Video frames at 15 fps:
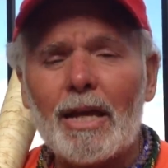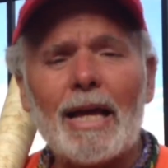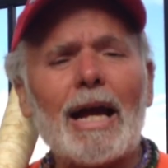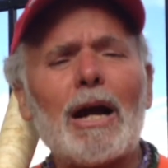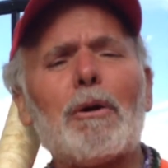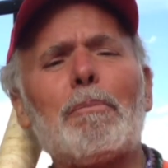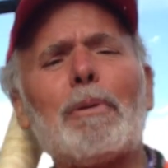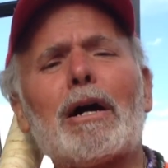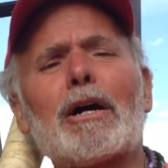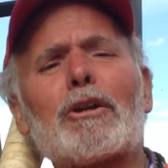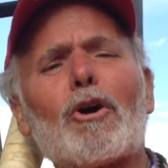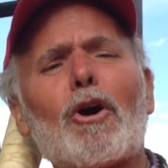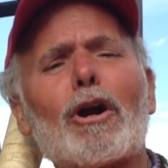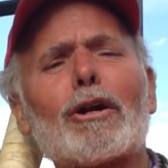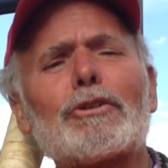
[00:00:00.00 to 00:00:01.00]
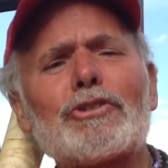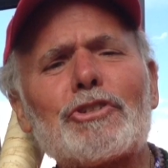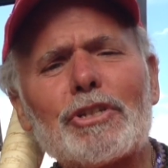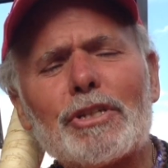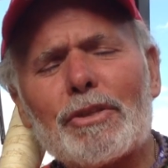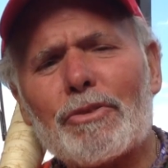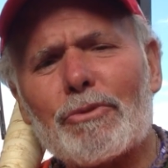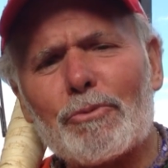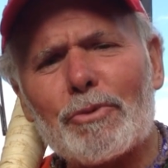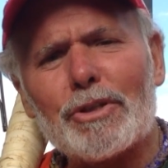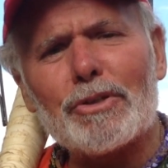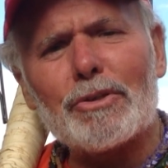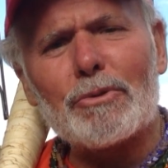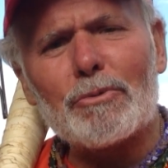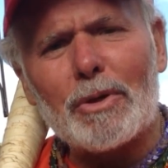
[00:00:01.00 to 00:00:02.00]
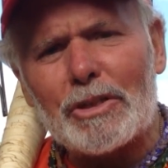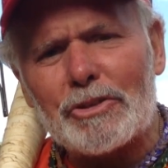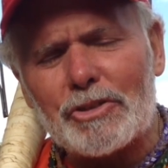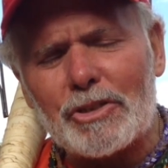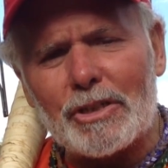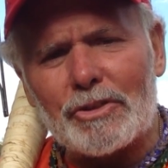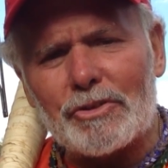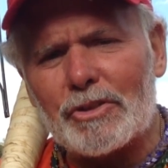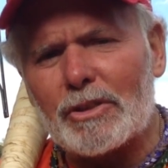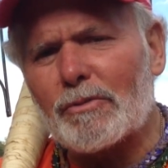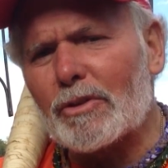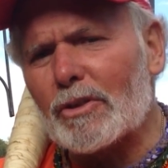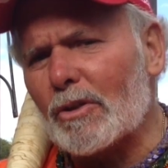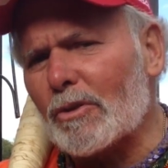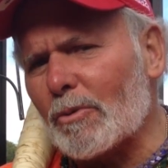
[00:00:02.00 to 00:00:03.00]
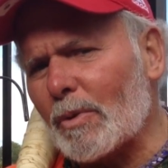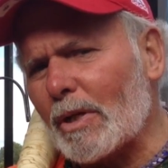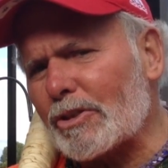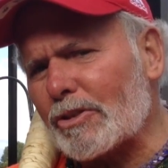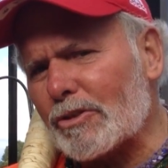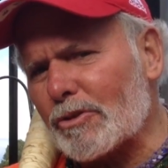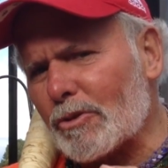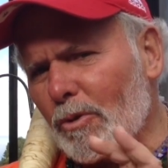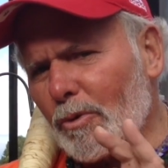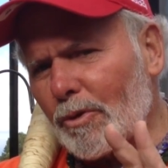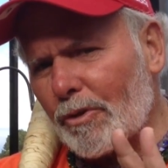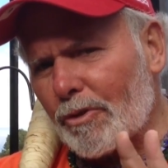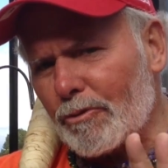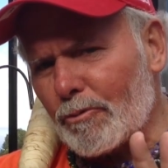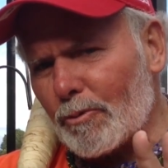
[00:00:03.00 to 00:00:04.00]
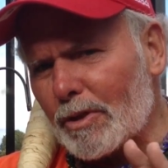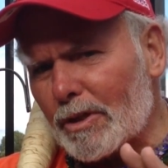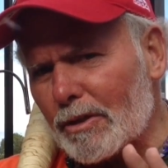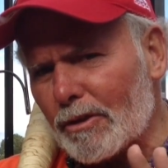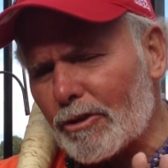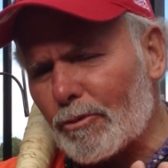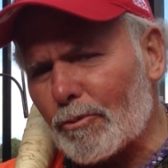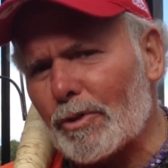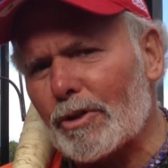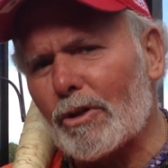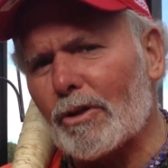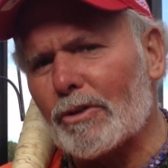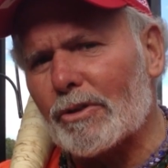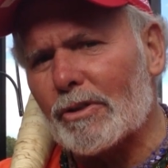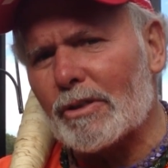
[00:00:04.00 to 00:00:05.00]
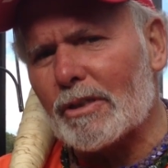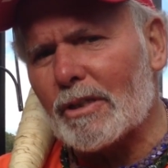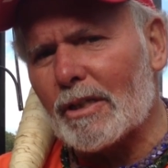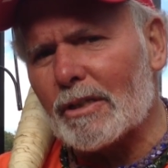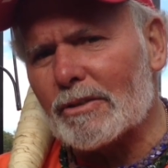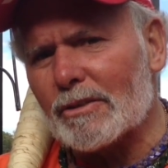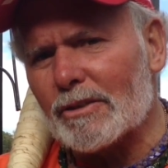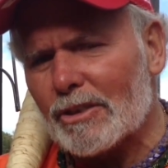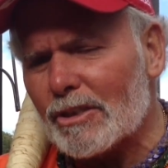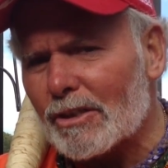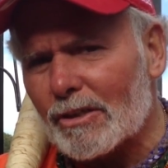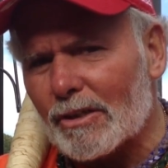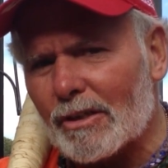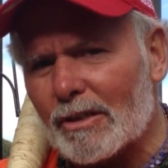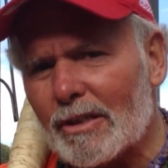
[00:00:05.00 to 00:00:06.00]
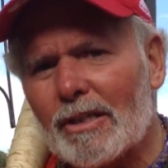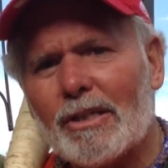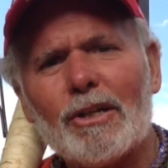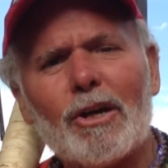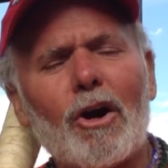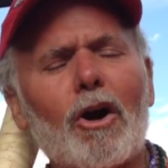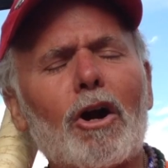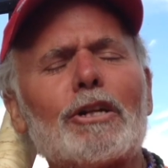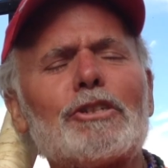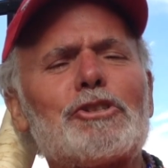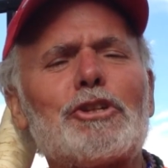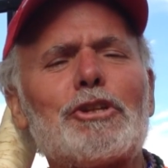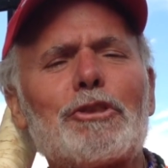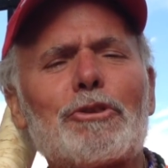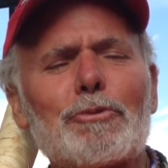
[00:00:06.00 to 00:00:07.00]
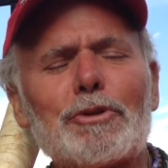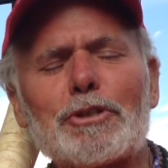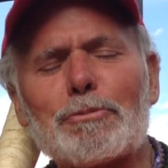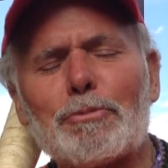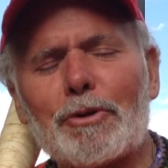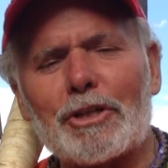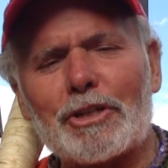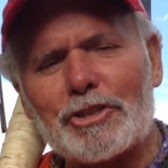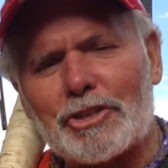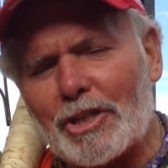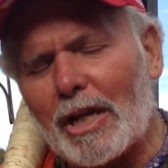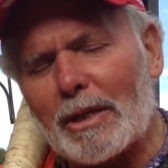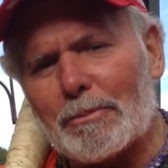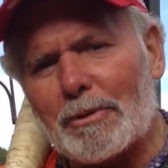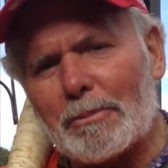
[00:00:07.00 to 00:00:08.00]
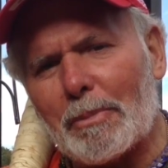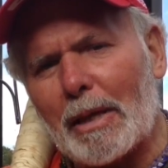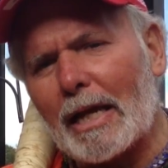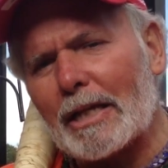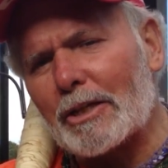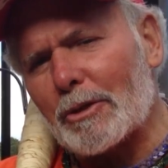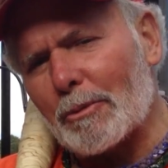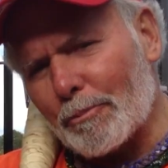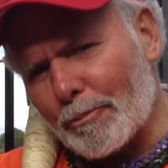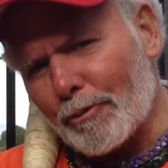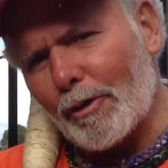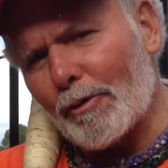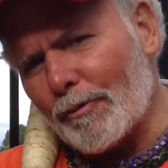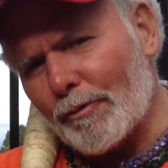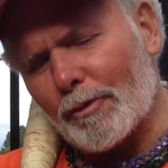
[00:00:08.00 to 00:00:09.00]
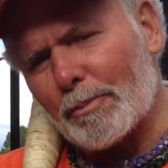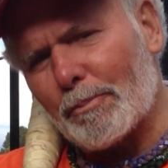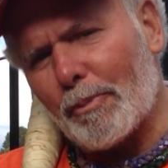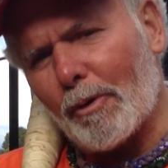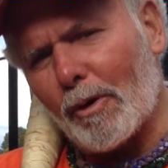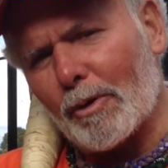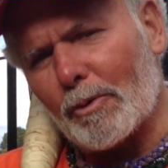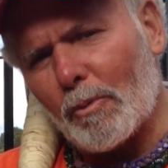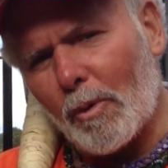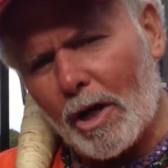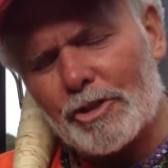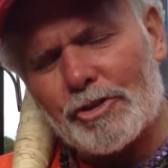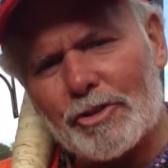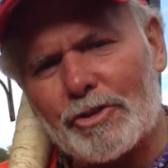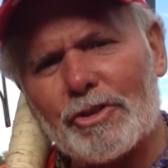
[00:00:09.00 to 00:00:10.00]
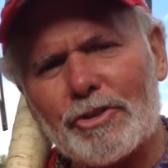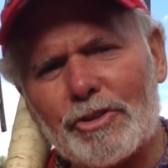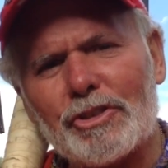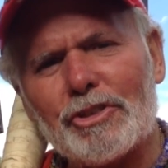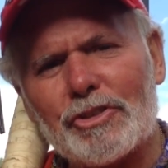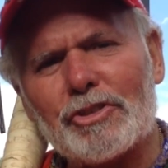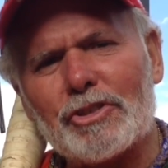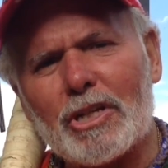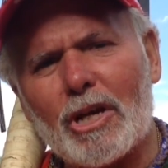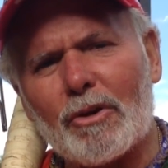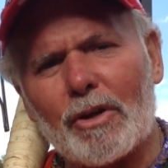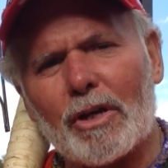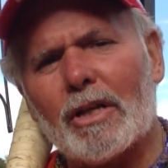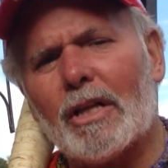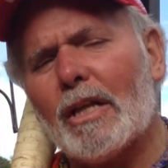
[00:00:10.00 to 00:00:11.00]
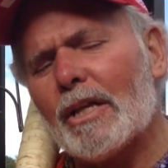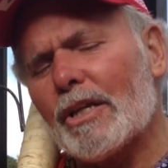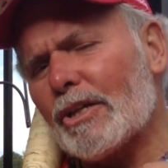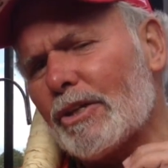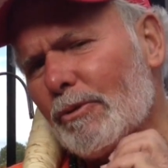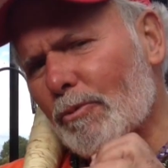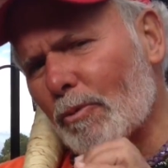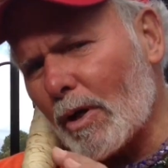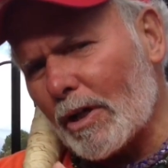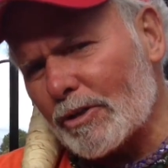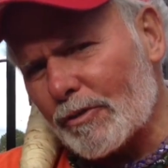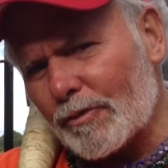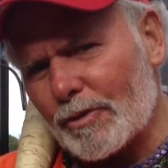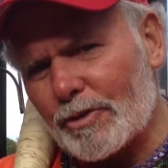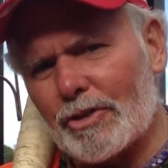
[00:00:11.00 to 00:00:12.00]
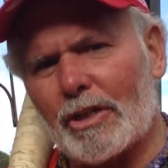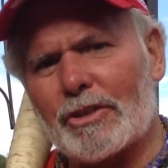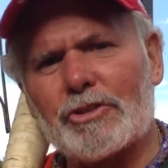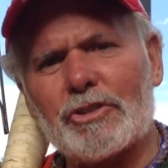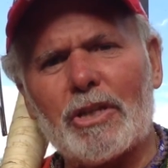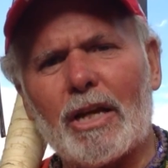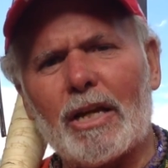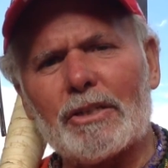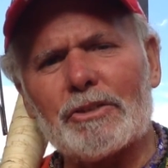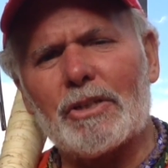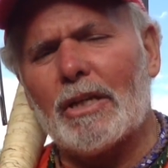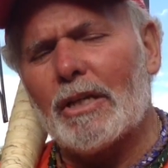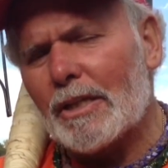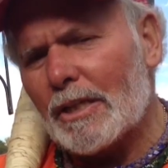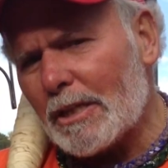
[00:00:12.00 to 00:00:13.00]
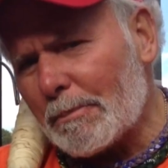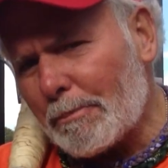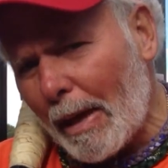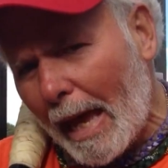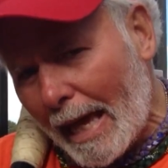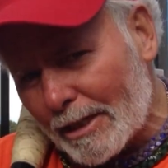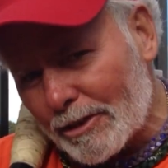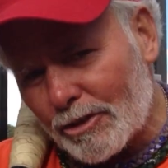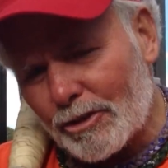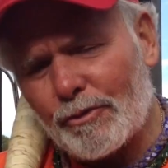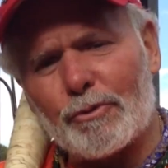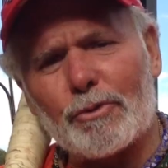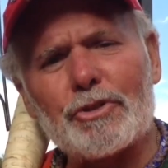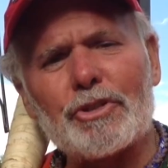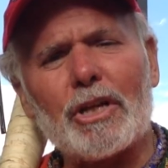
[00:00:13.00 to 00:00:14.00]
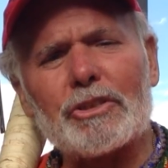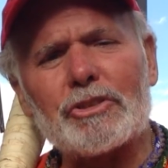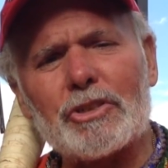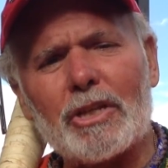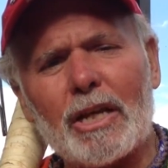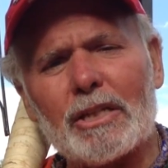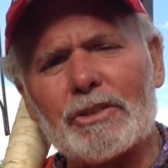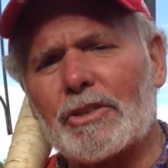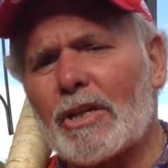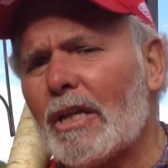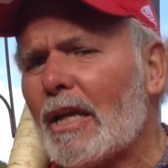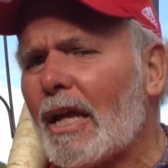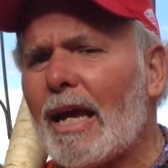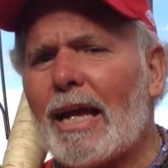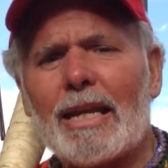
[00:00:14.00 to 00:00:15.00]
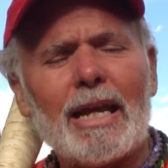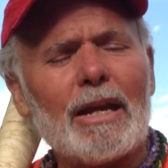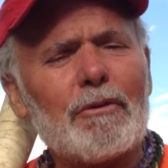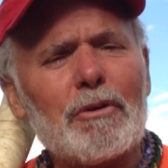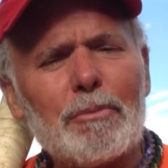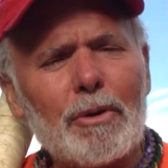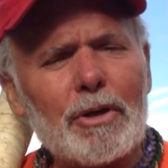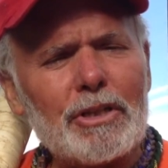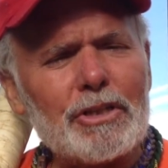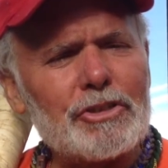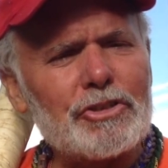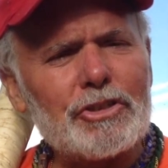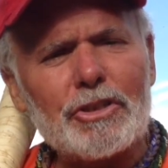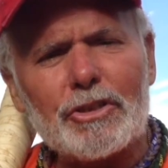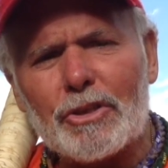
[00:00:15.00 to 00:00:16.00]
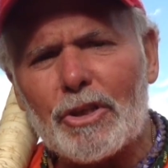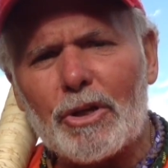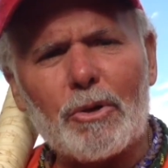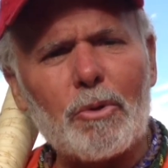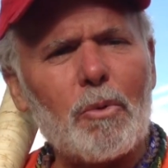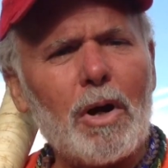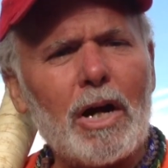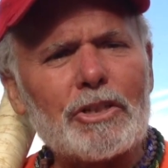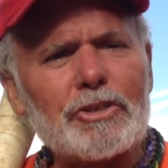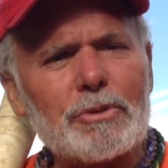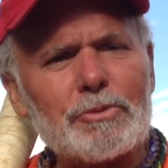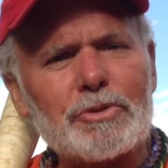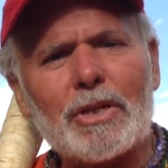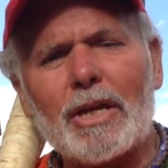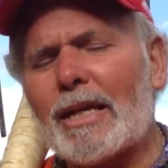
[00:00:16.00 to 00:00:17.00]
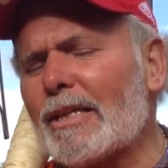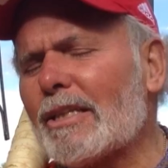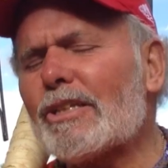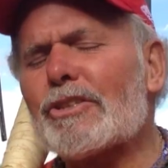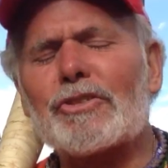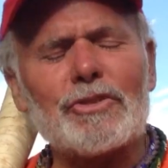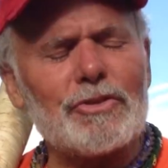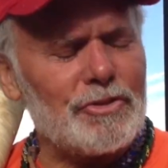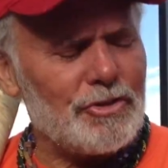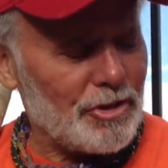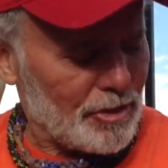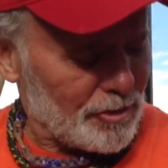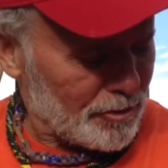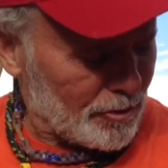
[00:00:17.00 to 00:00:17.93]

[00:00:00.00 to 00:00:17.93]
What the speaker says: How about RG3 and the Redskins? Even though the Redskins are only 3-3 on the year, RG3's put excitement back into pro football in Washington, D.C. area. He runs for touchdowns. He passes for touchdowns. And everybody is sitting there watching him say, hey, this is just